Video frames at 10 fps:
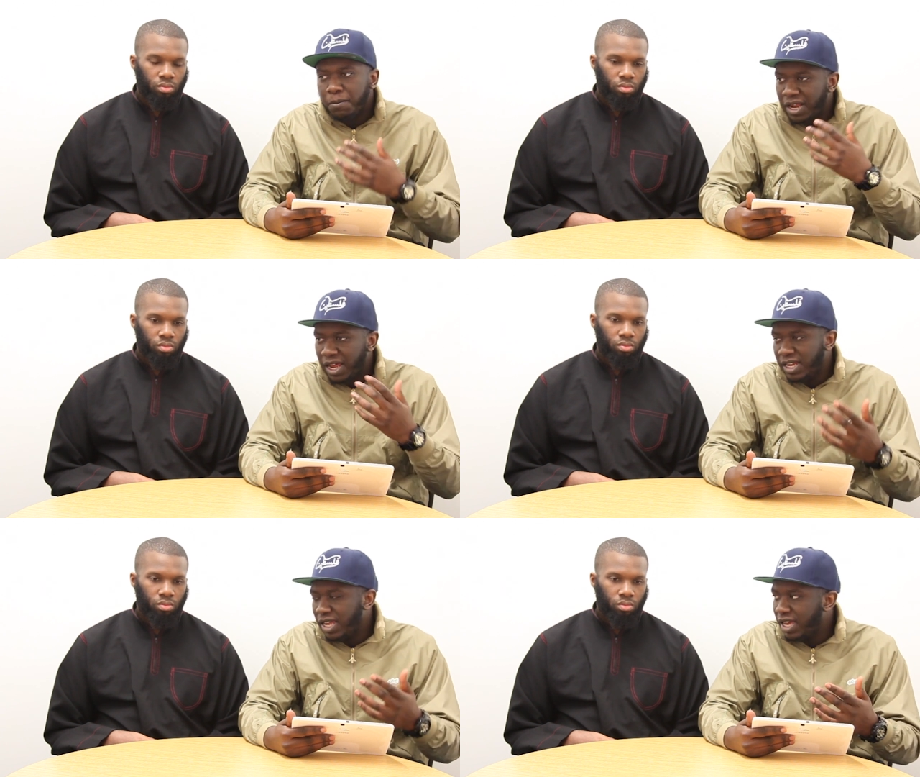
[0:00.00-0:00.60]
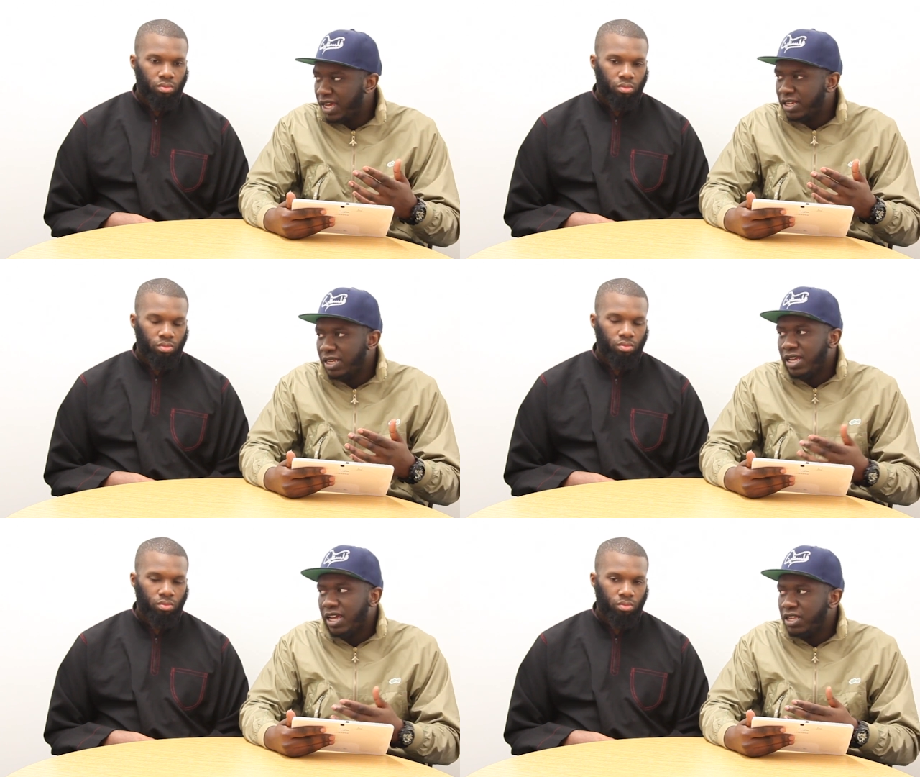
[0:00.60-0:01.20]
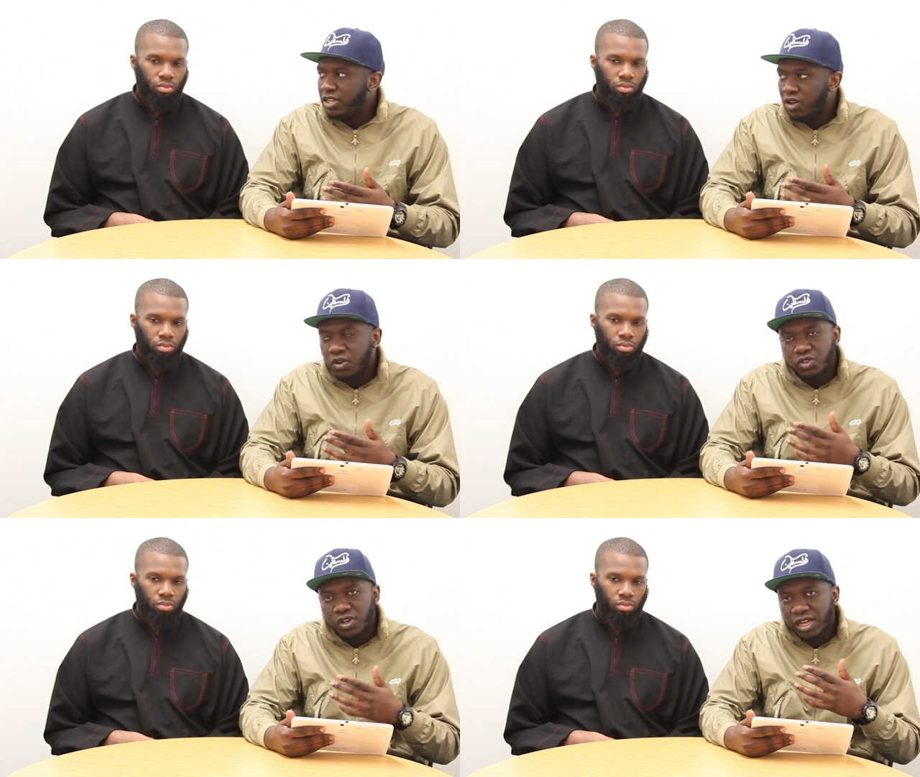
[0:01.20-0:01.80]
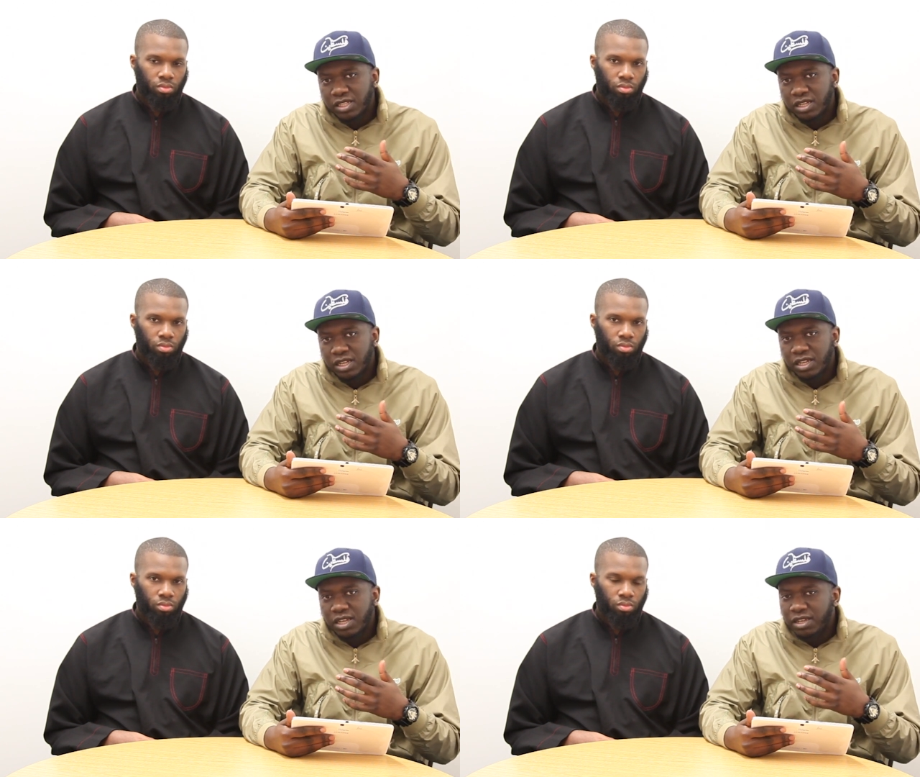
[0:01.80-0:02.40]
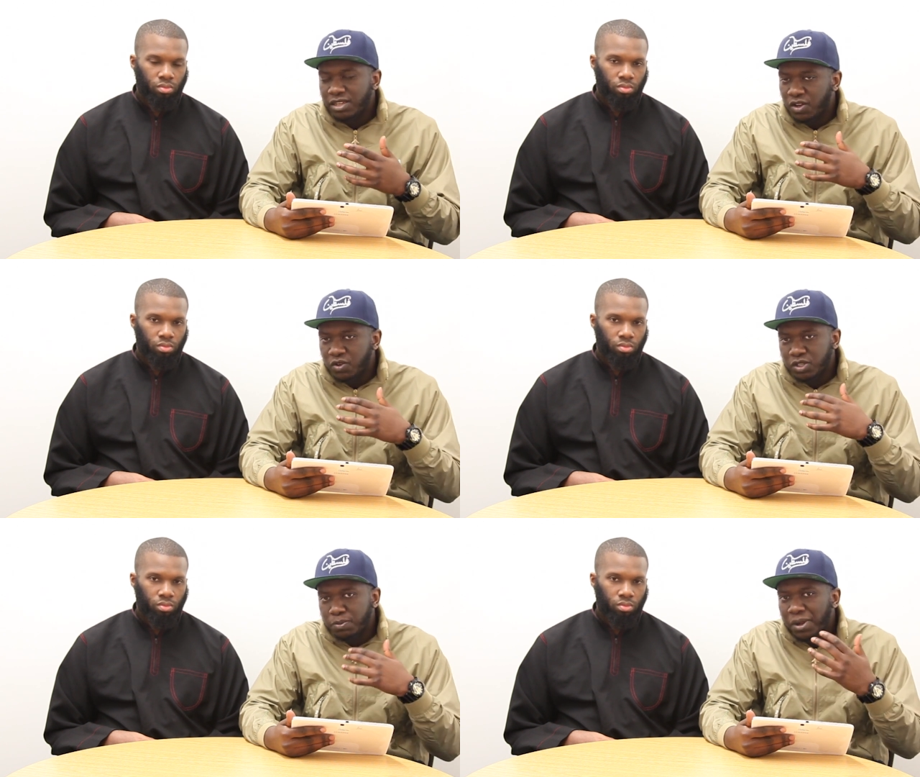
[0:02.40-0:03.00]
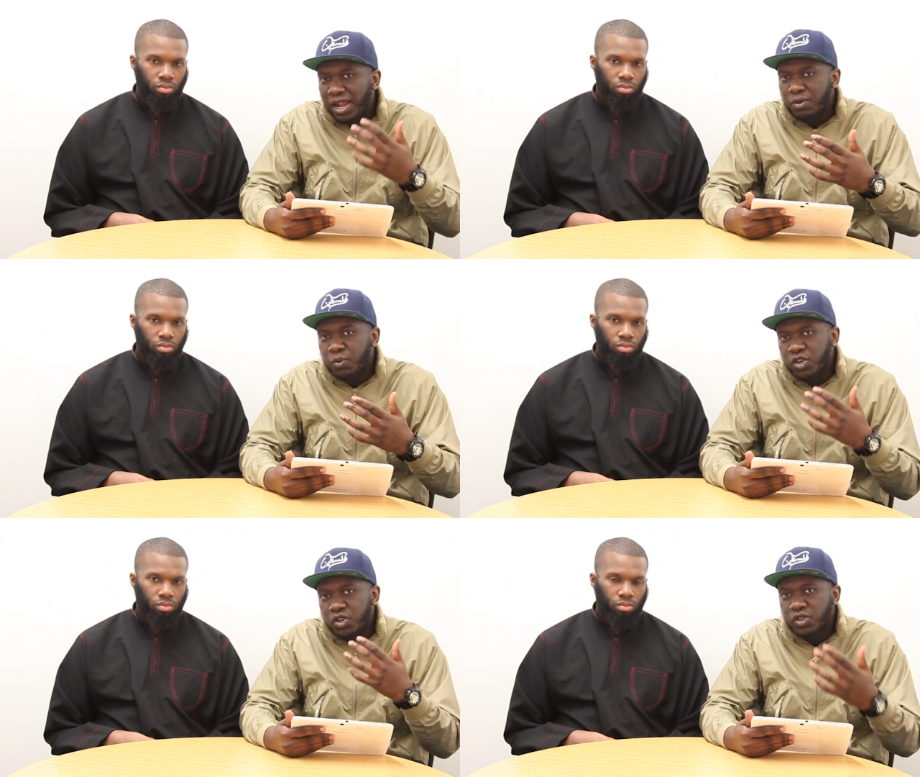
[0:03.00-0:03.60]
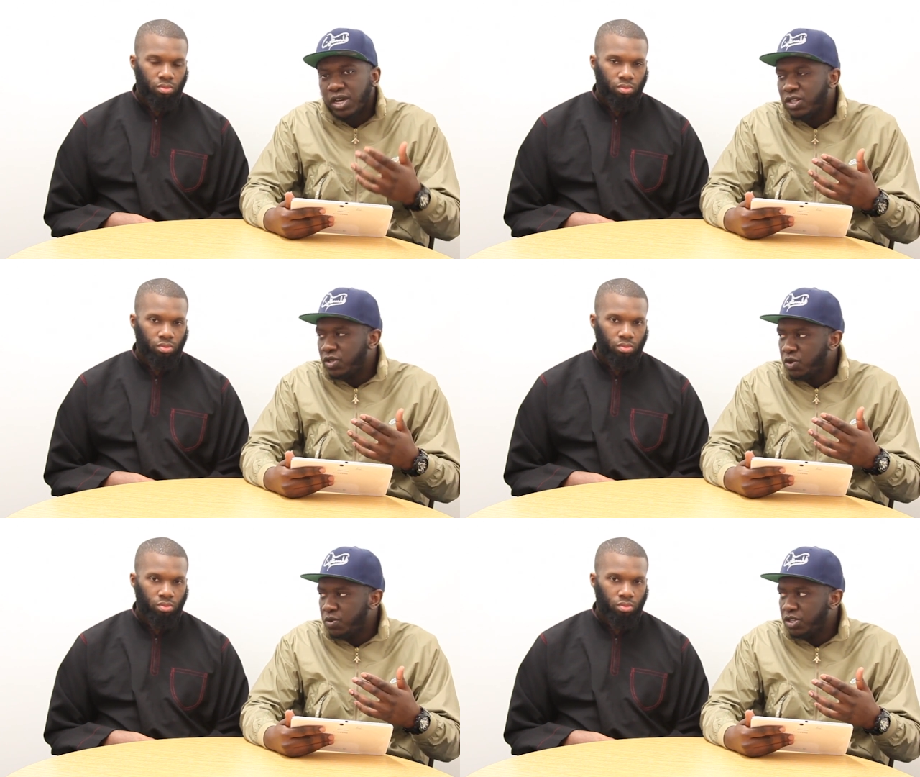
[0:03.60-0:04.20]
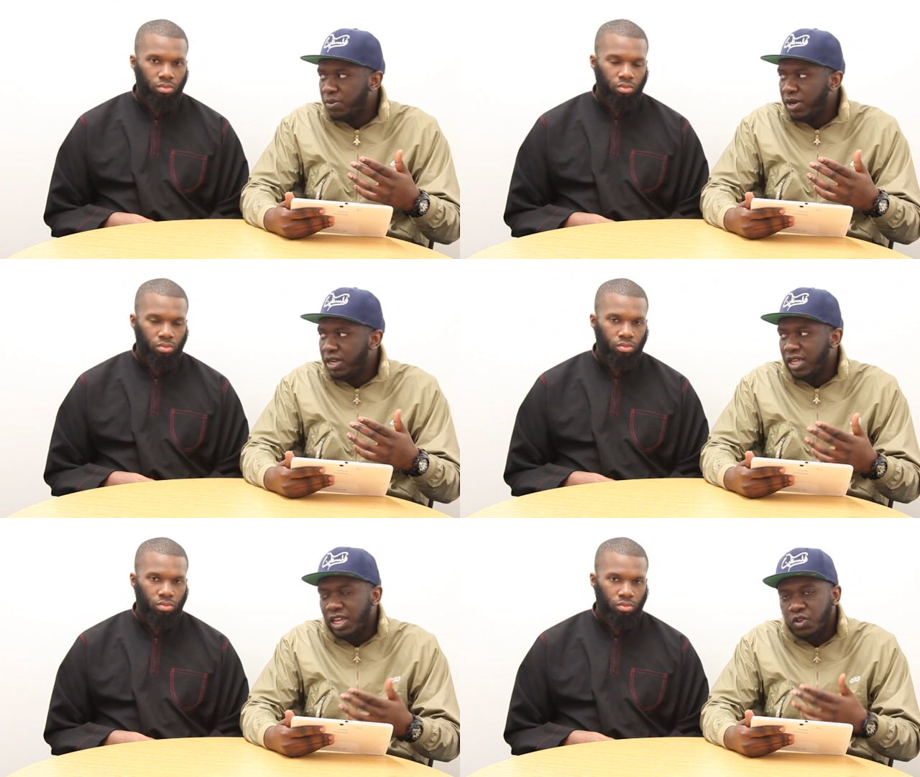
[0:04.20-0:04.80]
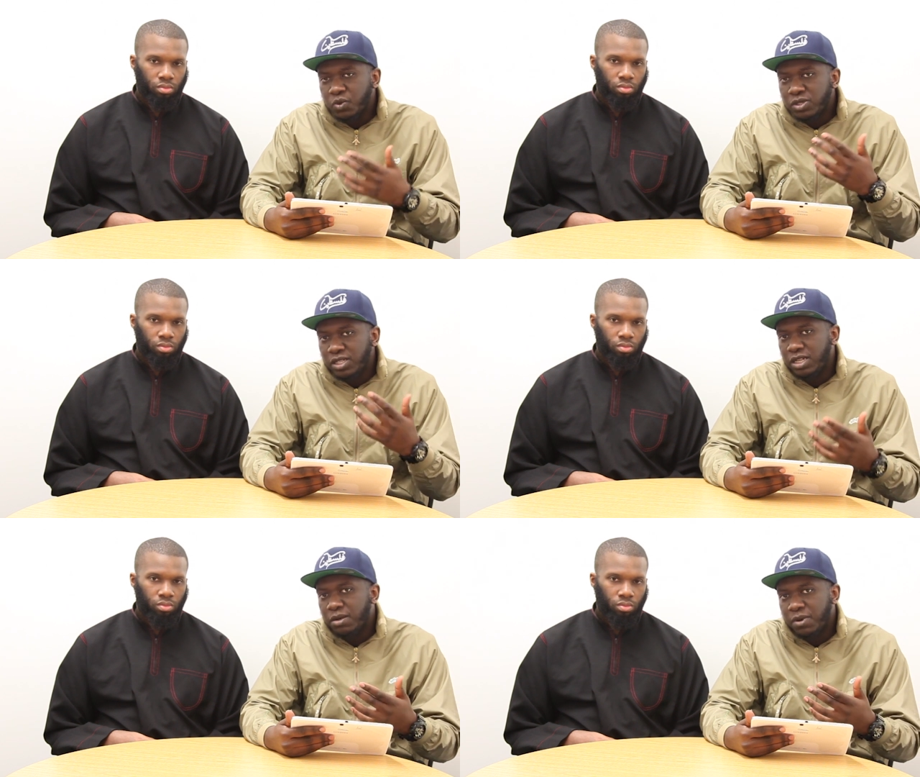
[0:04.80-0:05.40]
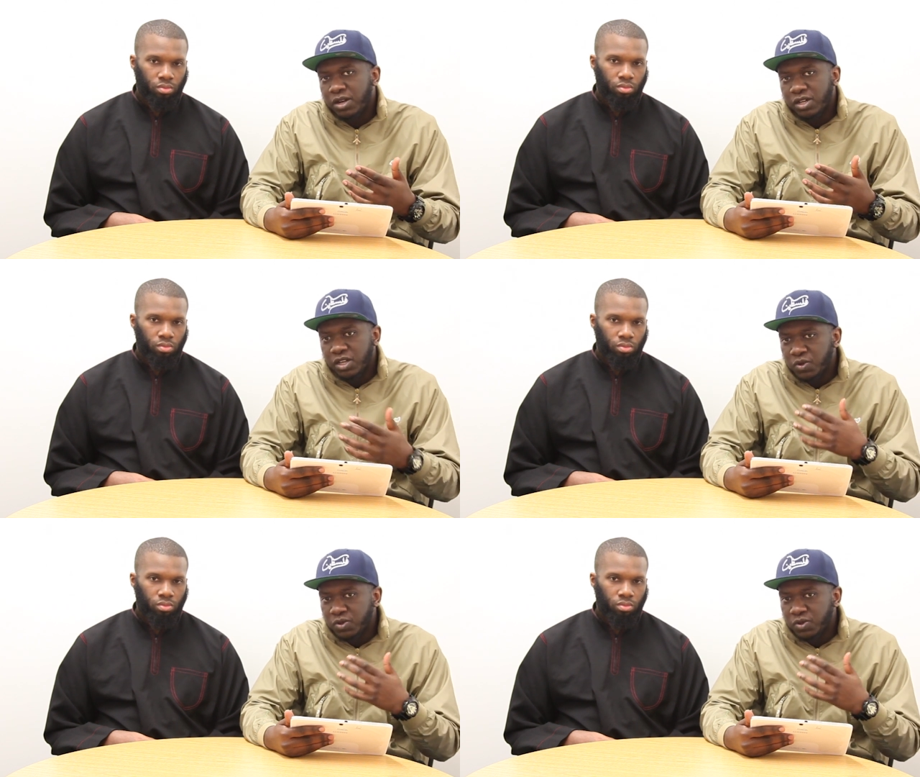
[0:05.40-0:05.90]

Speaker 1: plan ahead and you know try to you know just plan what you're trying to do with your money and you will see the balaka.